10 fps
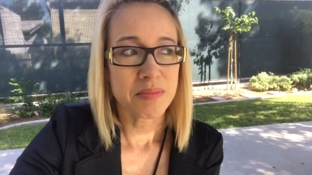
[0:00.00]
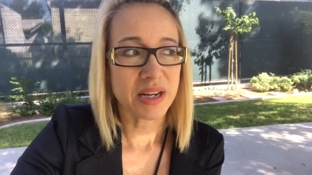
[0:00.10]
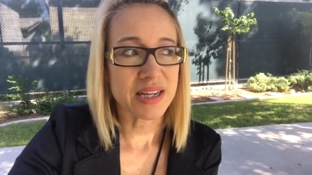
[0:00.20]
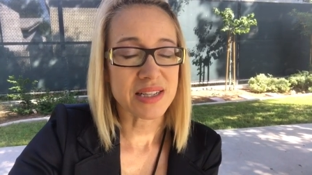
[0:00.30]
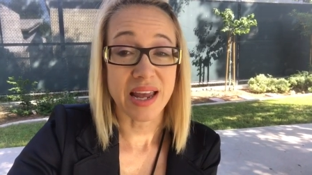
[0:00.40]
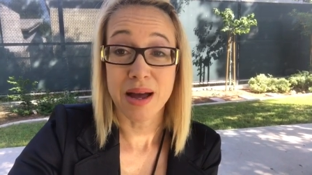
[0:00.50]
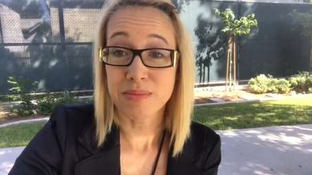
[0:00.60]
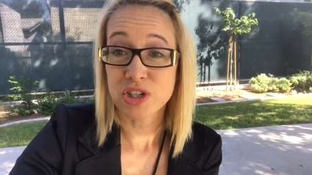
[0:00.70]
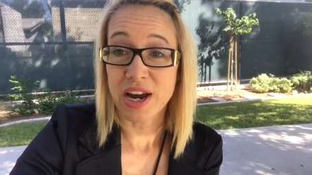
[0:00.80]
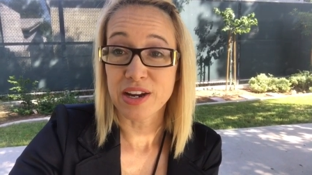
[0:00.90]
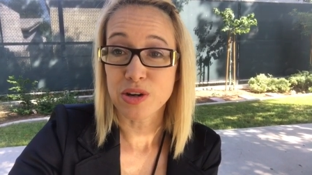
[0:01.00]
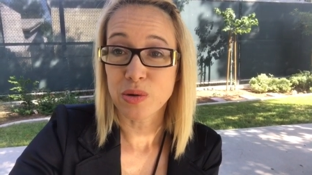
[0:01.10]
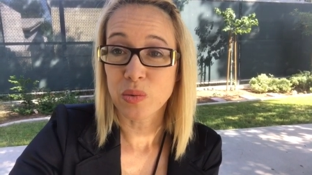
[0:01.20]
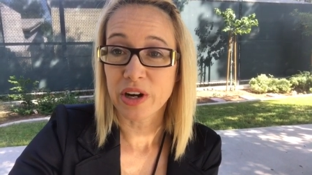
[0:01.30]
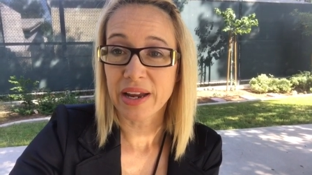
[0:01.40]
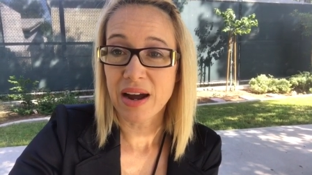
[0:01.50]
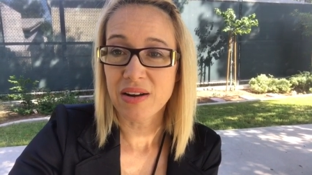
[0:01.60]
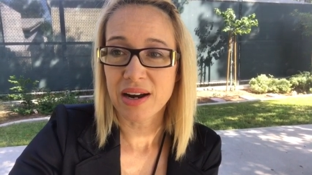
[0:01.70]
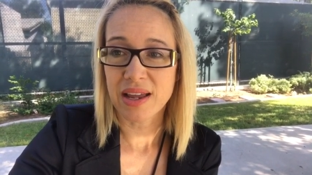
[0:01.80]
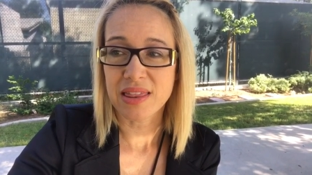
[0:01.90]
because I am trying a new
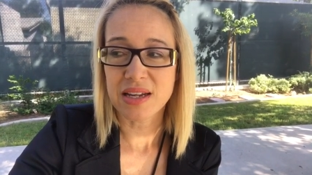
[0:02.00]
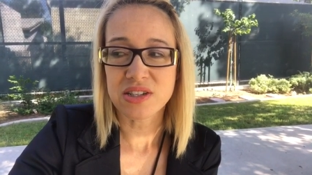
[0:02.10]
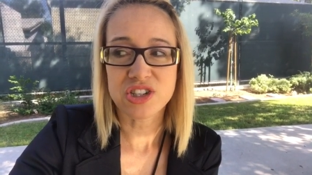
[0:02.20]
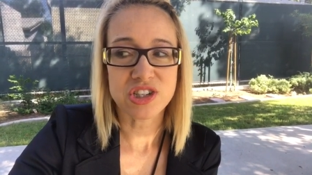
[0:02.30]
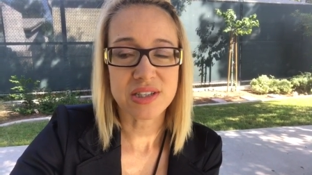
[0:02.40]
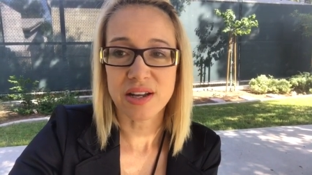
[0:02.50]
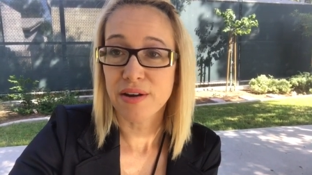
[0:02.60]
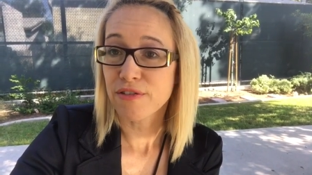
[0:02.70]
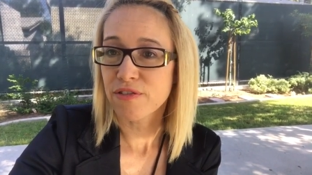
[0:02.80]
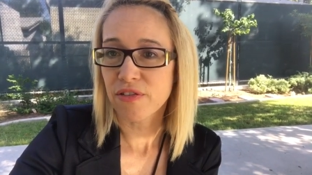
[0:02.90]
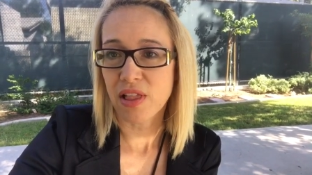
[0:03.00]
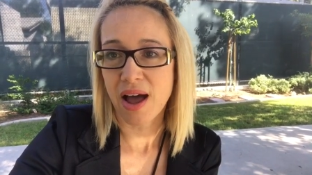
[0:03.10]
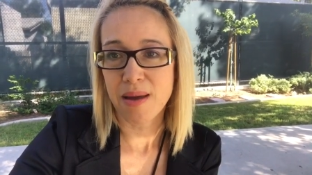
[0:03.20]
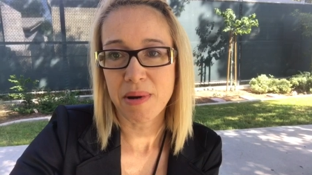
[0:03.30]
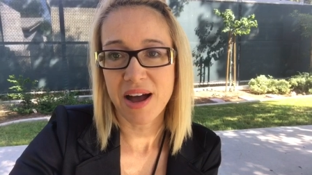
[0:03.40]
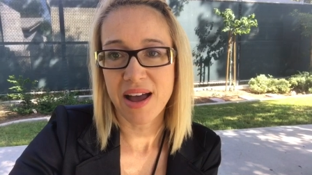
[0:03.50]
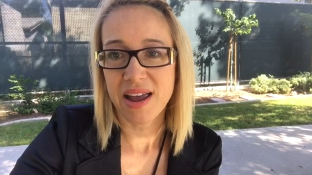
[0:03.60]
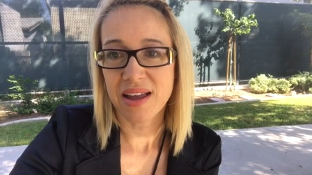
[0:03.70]
workout and I think it's just gonna fly by.